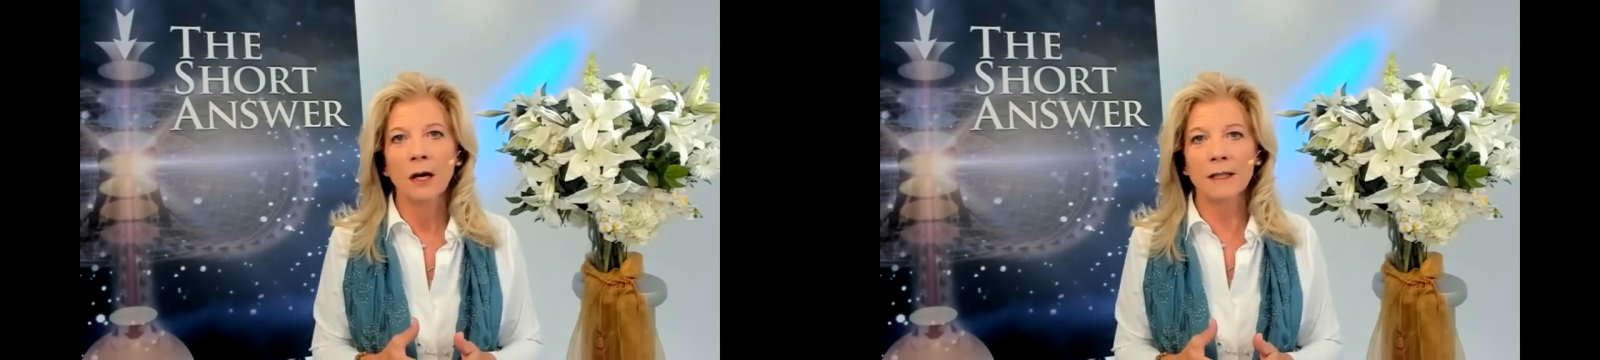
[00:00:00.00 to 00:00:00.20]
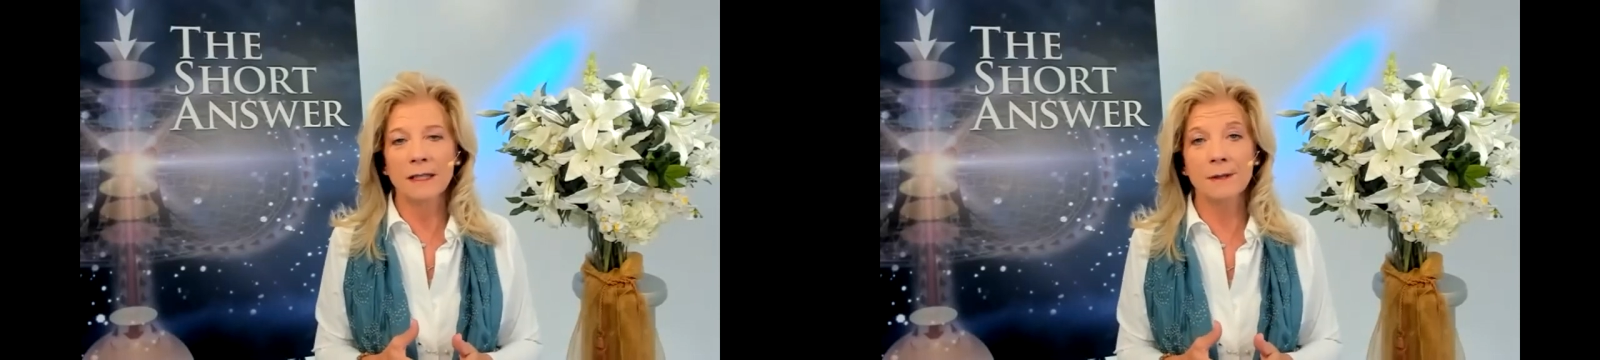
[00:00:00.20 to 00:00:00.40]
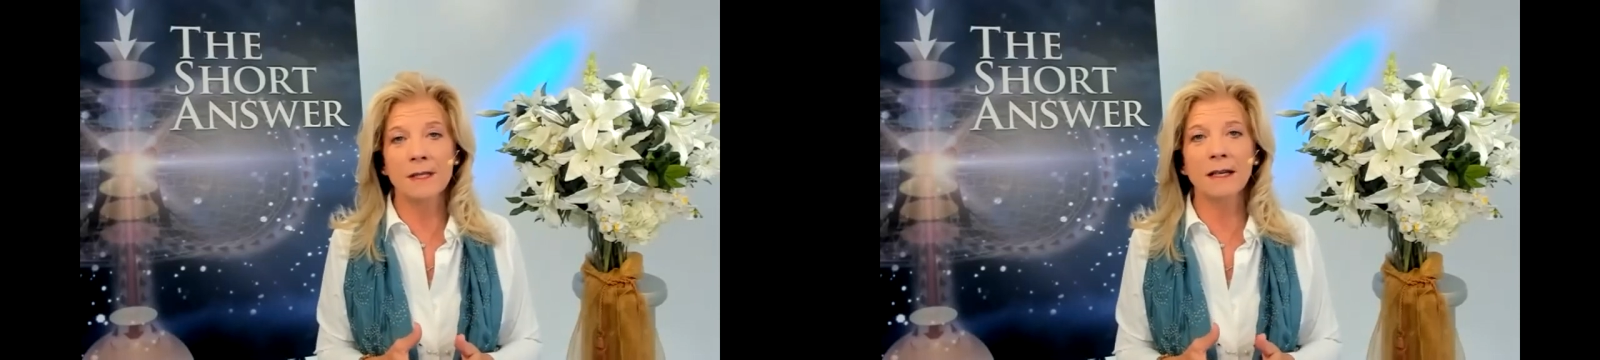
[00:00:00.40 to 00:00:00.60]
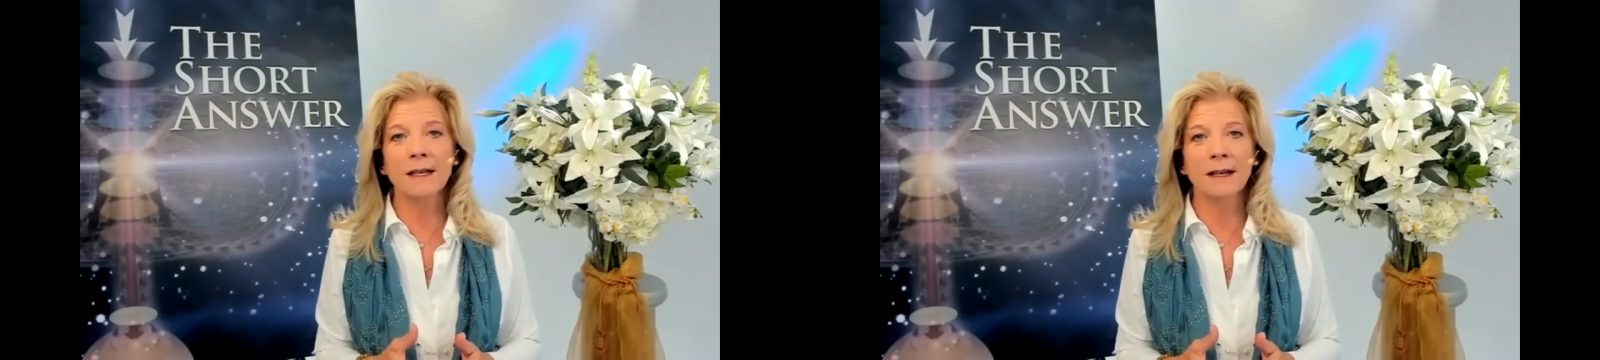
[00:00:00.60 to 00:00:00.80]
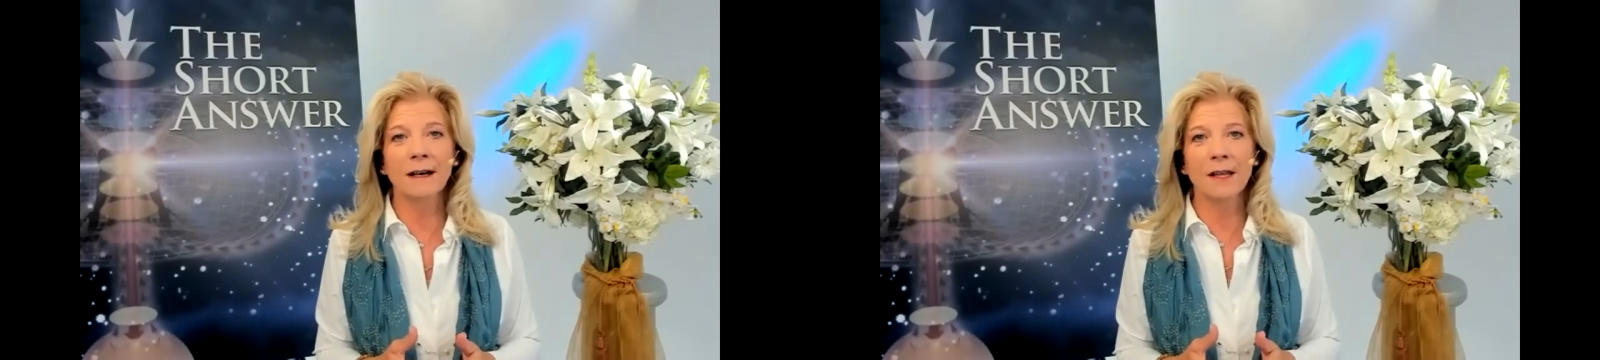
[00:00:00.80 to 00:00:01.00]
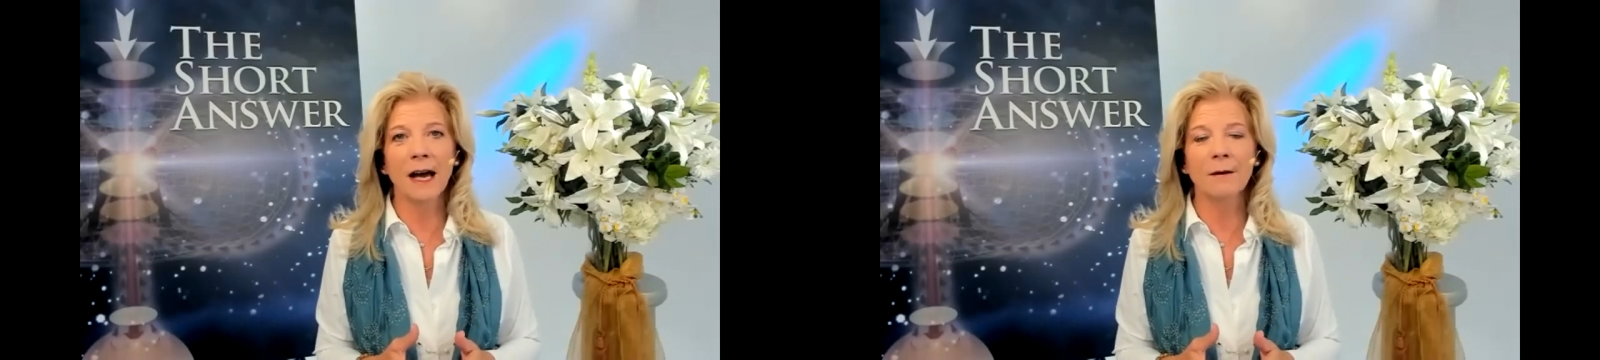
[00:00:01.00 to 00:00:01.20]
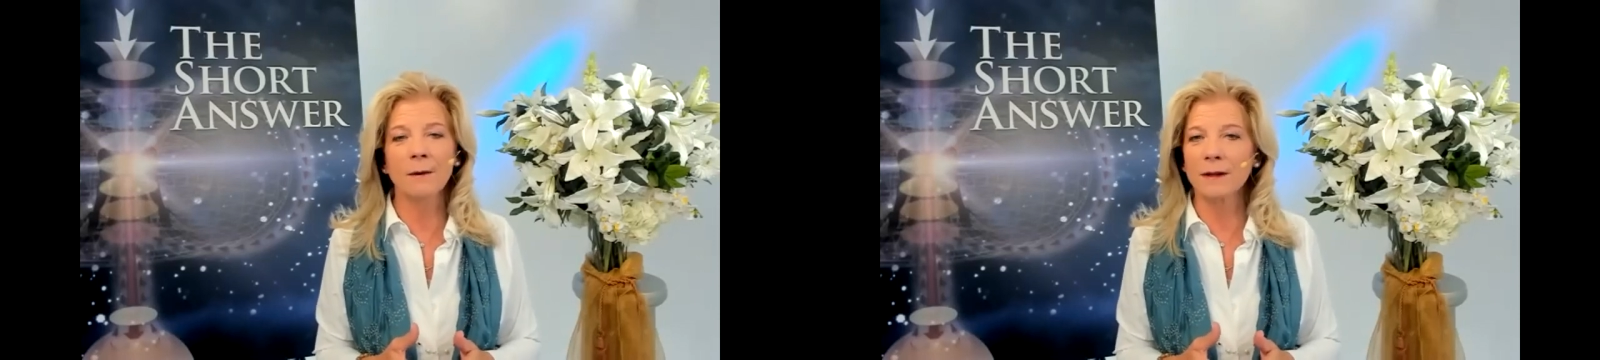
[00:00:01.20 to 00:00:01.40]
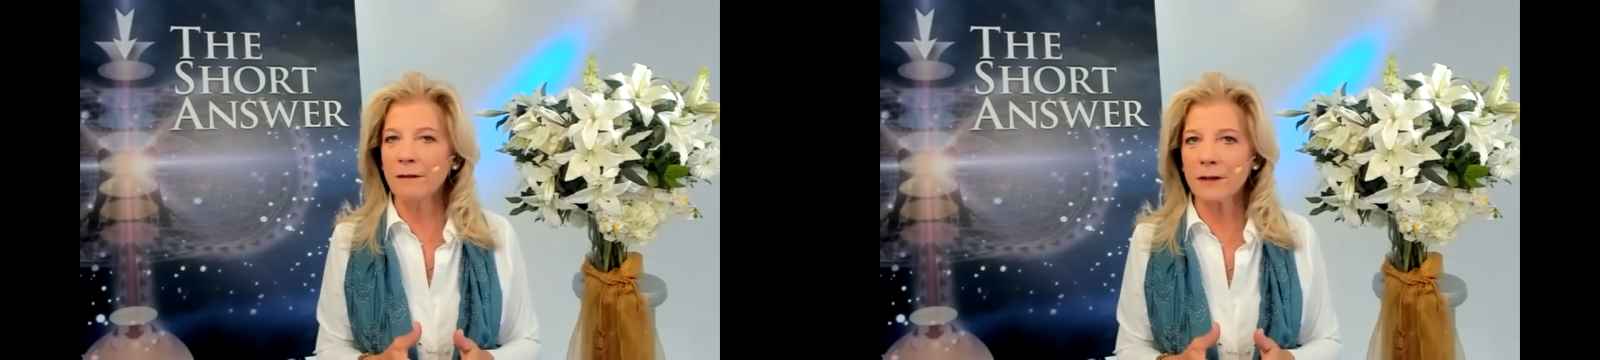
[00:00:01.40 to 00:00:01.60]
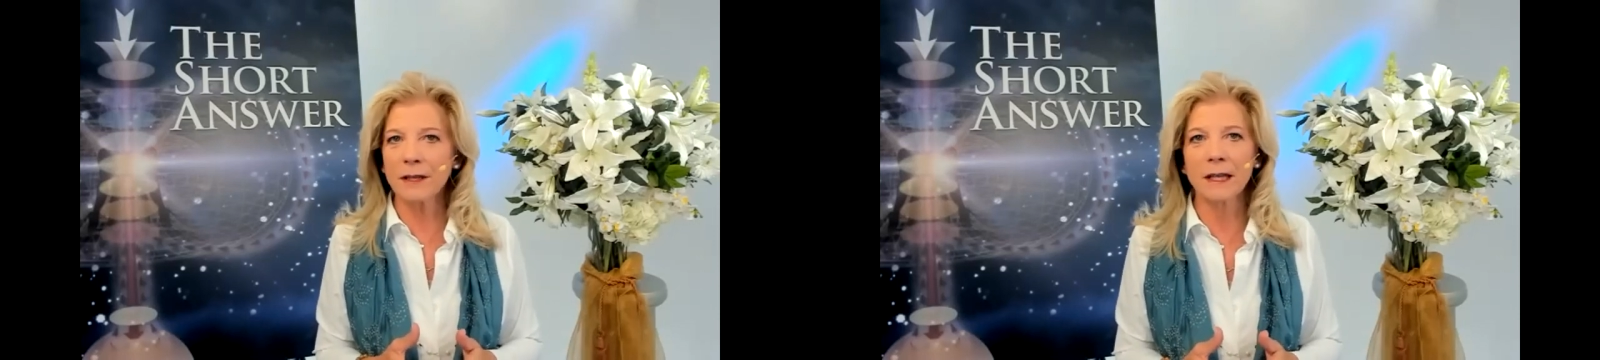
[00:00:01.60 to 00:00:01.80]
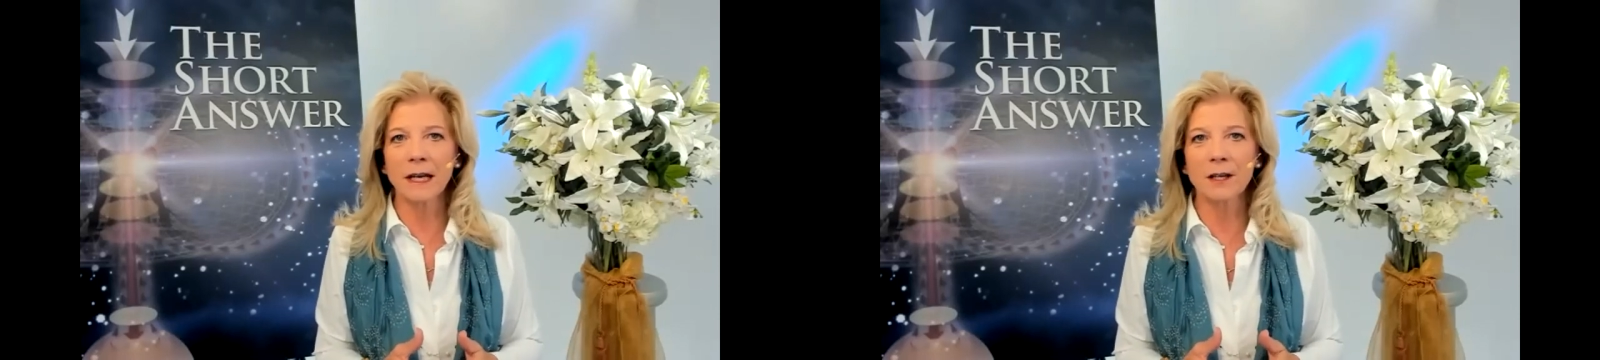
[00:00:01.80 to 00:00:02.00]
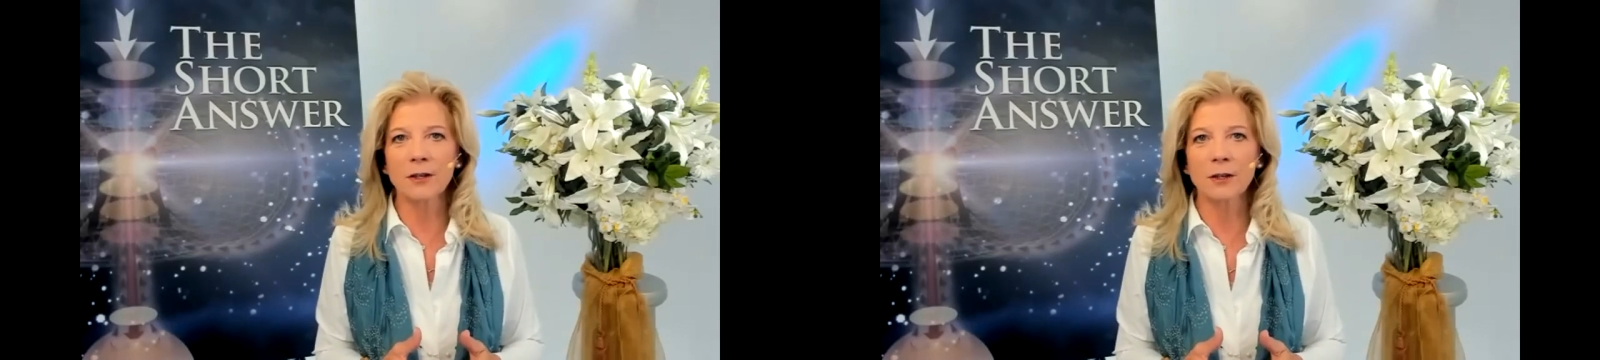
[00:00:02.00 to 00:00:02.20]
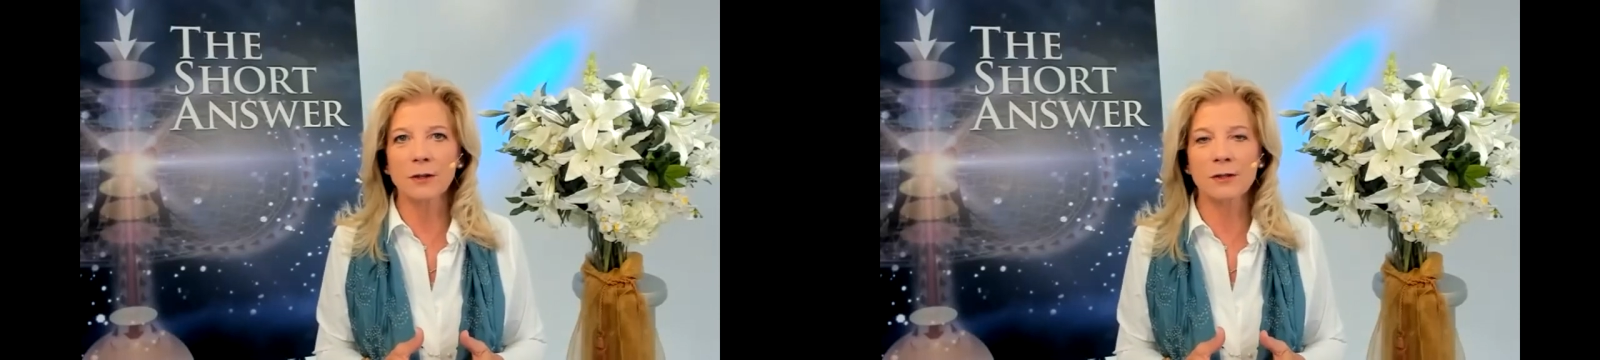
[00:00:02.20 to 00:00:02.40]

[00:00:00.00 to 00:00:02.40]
a deep study of that with everything that I do.